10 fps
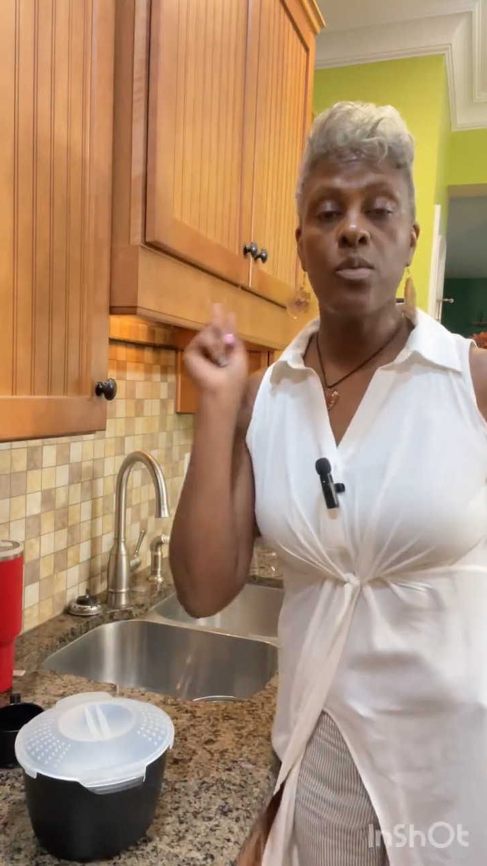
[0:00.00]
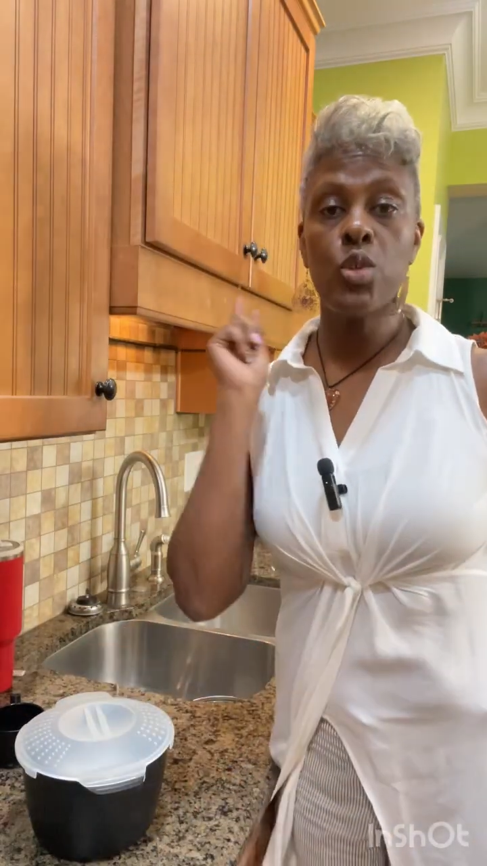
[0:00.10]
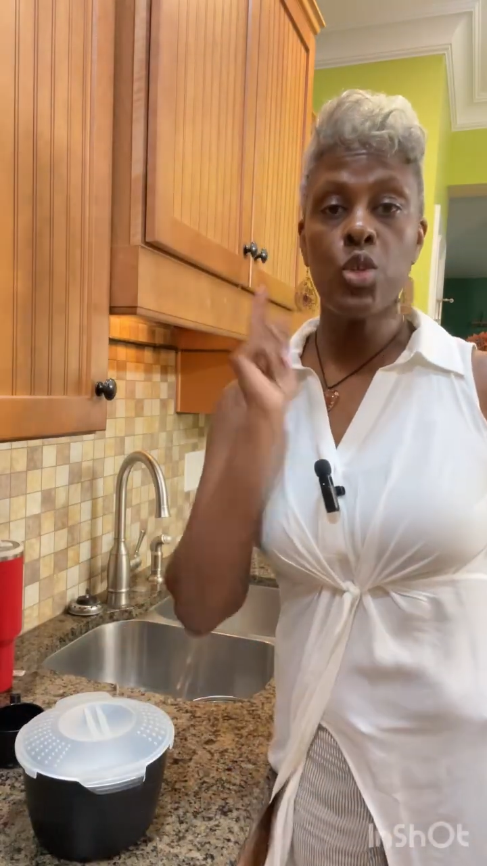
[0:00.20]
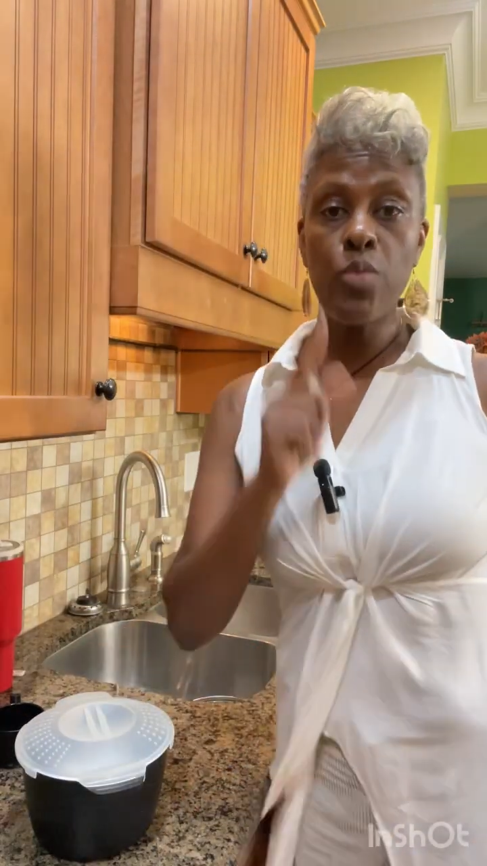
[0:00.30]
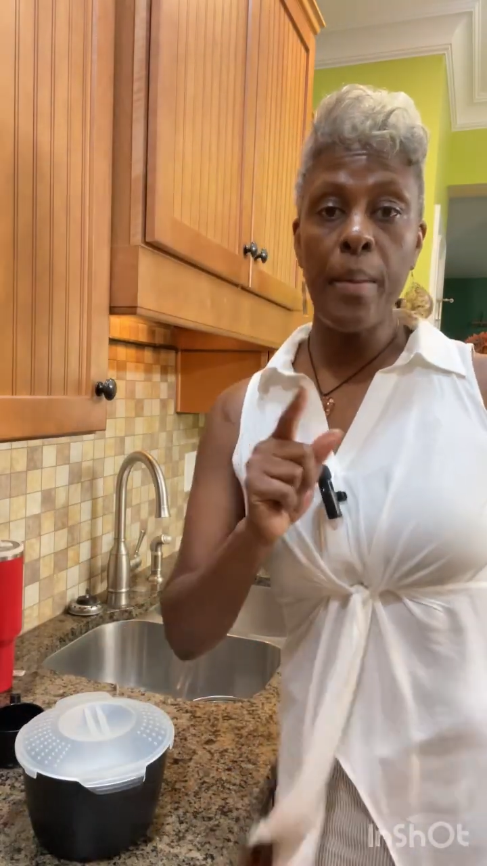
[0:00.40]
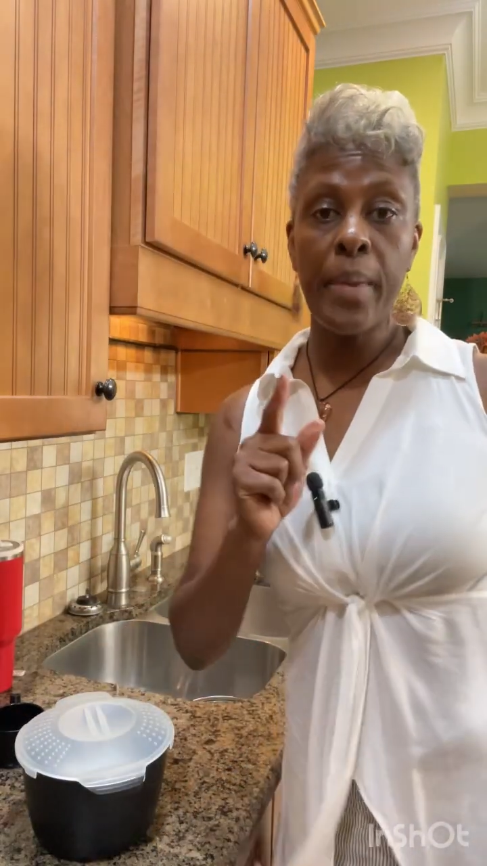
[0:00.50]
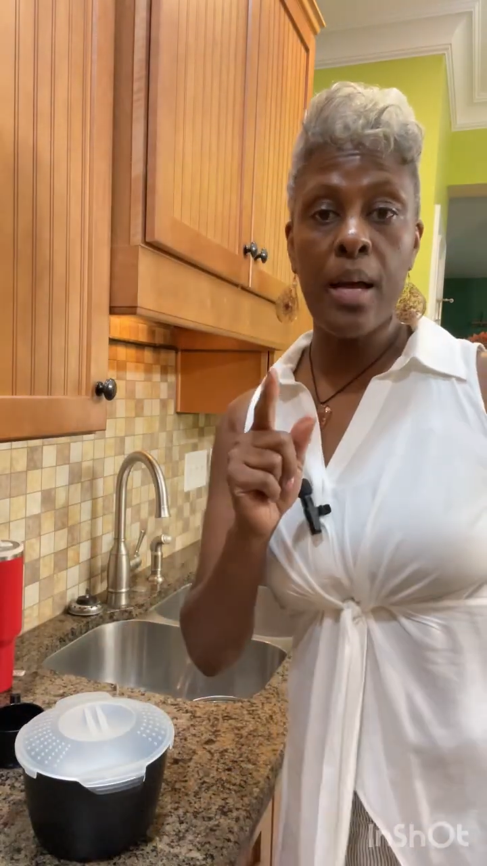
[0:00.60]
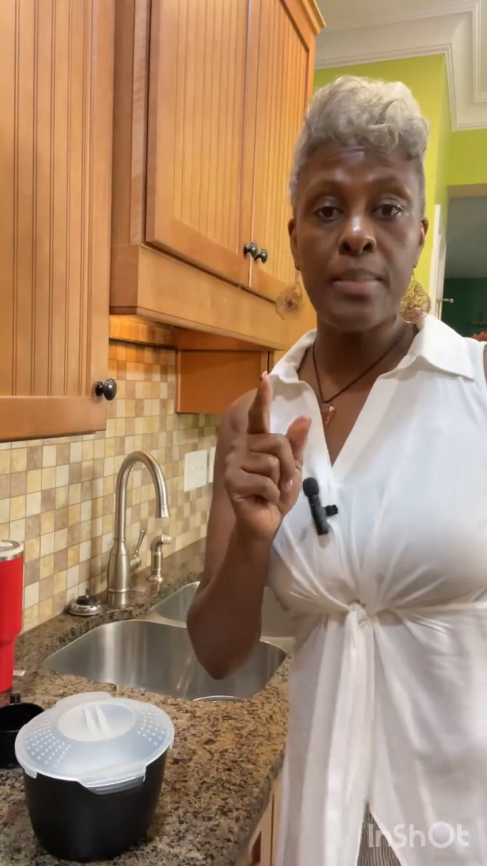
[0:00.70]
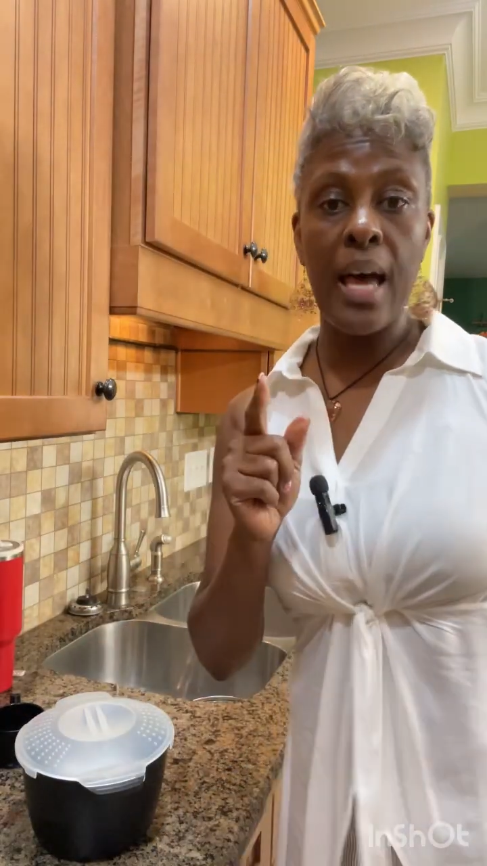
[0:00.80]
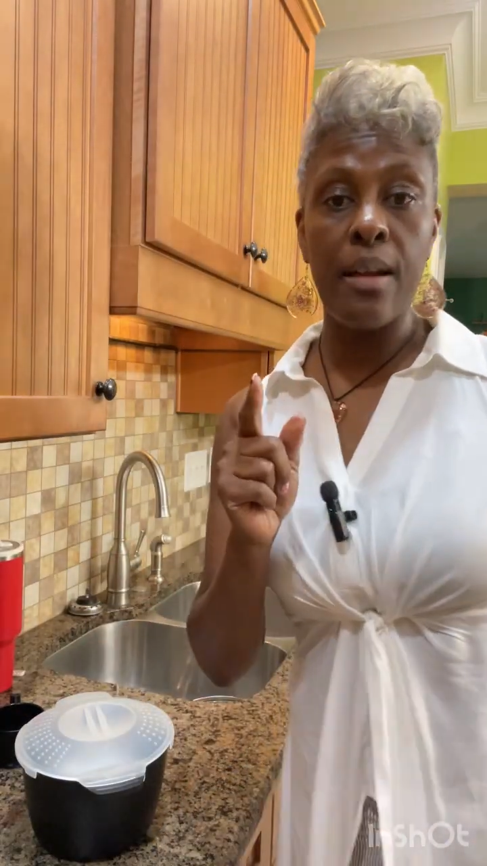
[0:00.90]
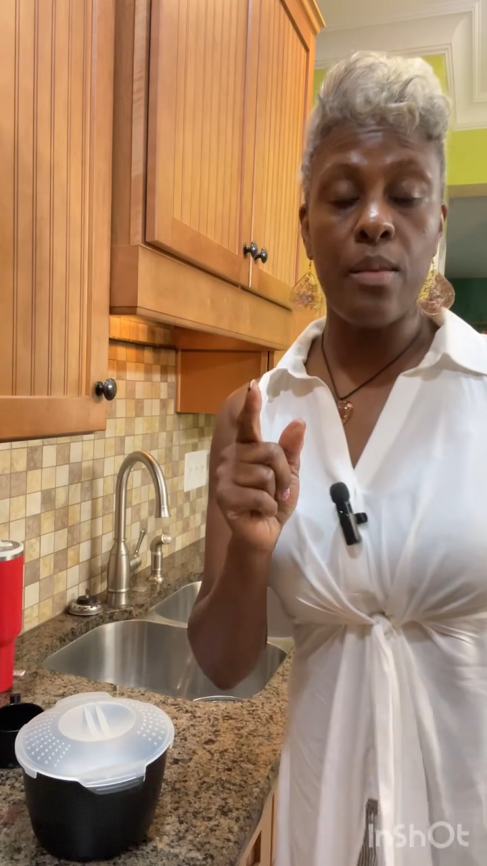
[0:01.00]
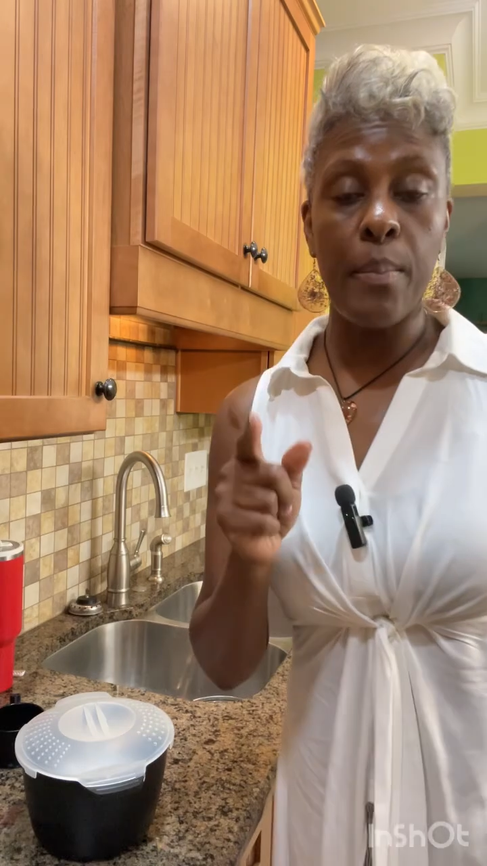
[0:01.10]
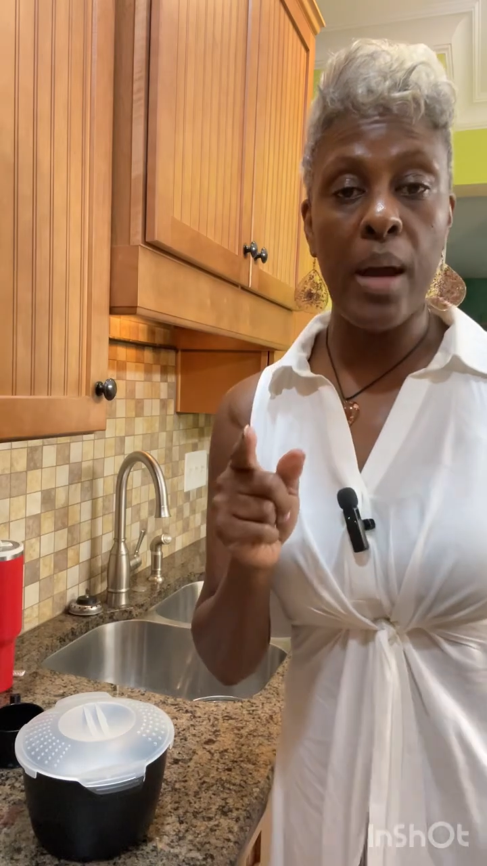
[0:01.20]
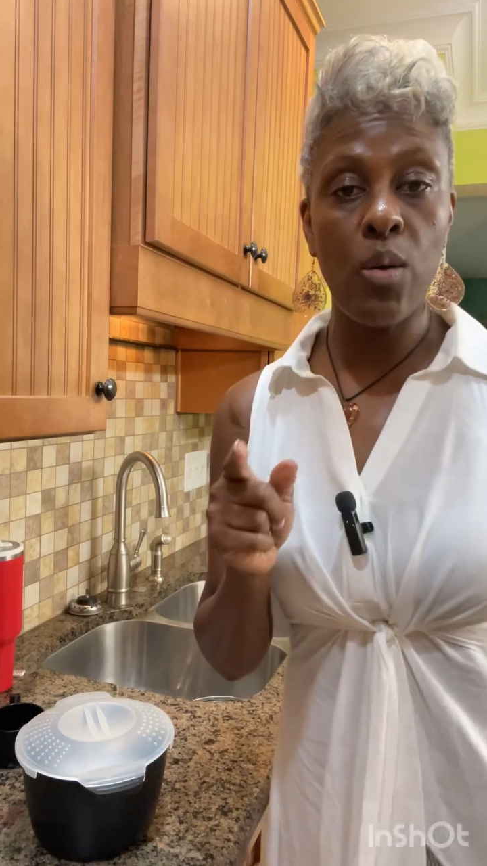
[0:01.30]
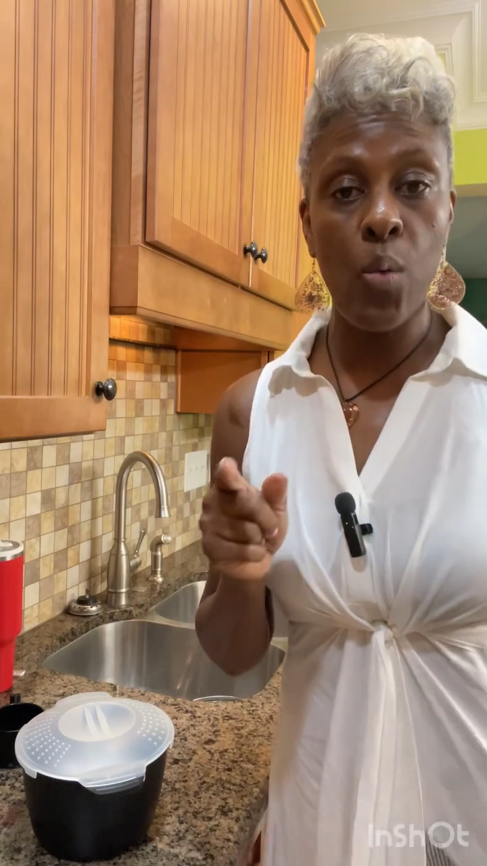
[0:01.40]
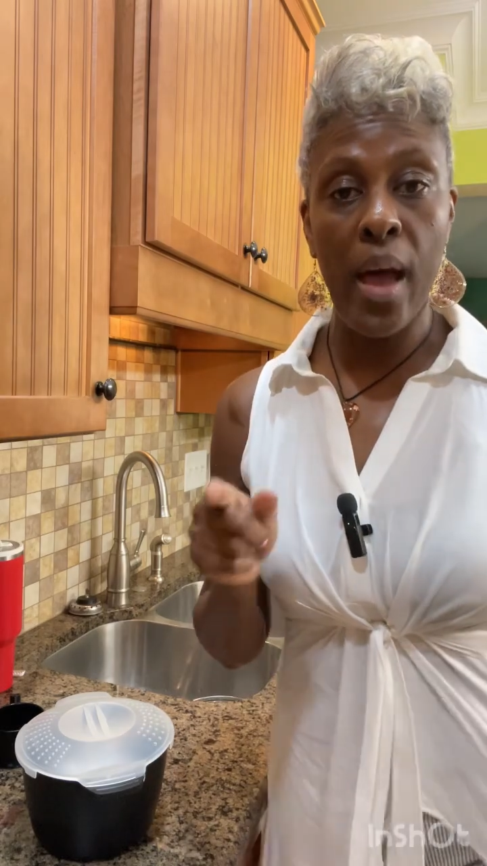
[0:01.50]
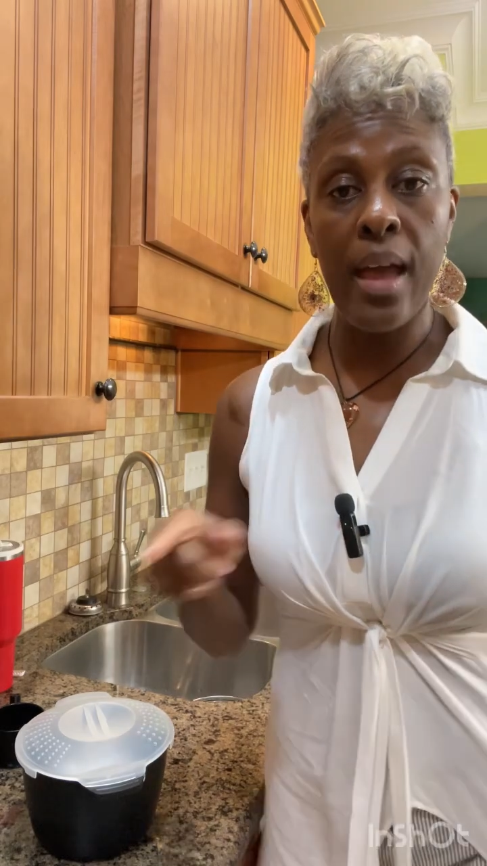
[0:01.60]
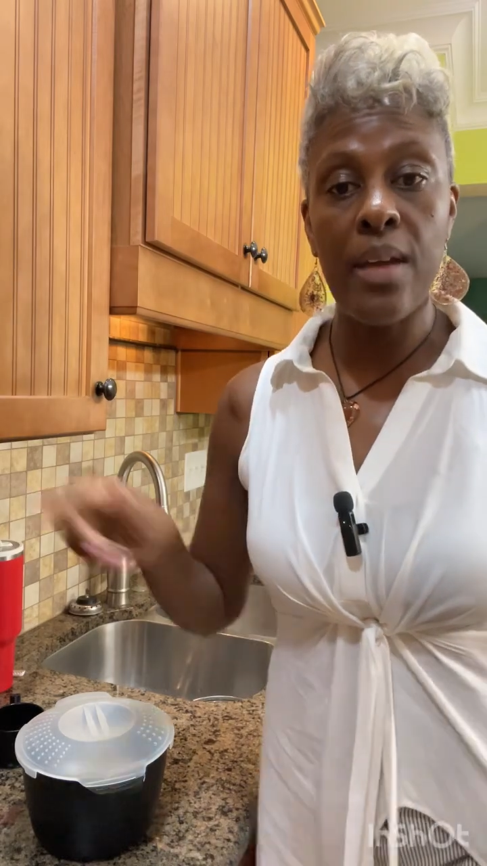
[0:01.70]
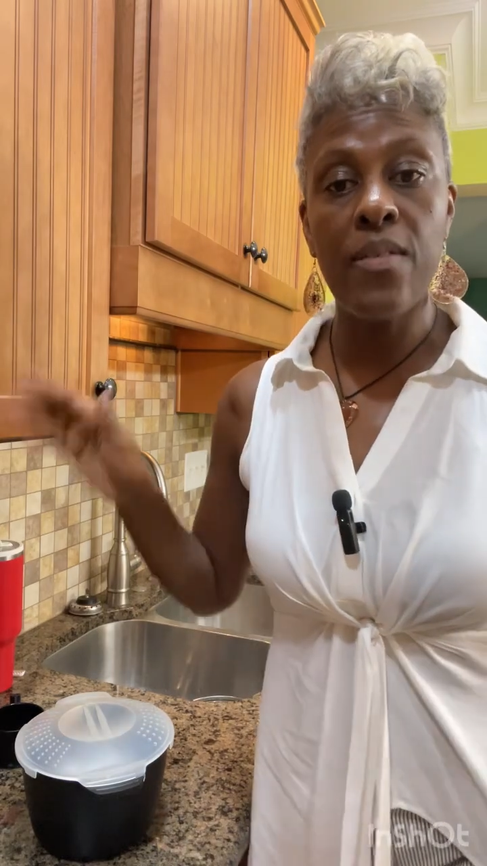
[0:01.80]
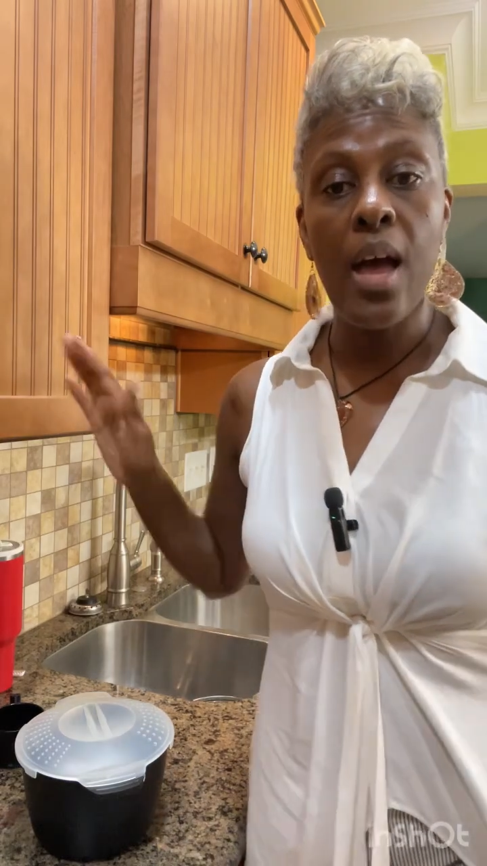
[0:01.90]
shrimp comes out of the
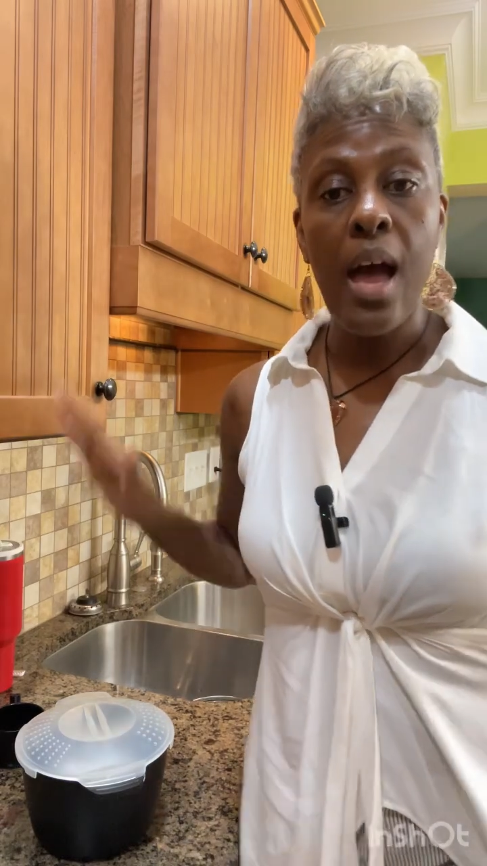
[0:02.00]
microwave,